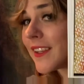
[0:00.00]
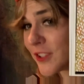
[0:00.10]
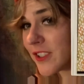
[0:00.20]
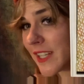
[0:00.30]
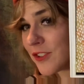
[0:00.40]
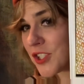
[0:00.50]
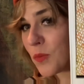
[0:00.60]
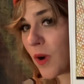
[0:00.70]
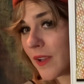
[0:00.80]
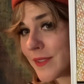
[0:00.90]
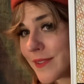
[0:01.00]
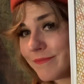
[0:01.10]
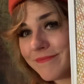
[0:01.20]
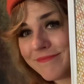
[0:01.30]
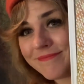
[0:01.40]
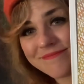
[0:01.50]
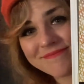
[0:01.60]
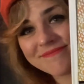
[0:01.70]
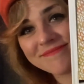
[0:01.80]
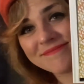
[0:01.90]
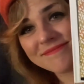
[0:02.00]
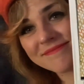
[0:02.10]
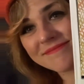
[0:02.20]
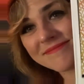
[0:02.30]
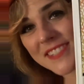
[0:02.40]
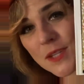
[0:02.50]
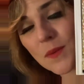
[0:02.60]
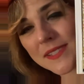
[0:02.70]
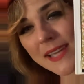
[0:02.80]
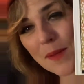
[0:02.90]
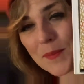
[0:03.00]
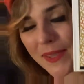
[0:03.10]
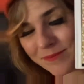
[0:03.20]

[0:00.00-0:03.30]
turned out she was. She was happy.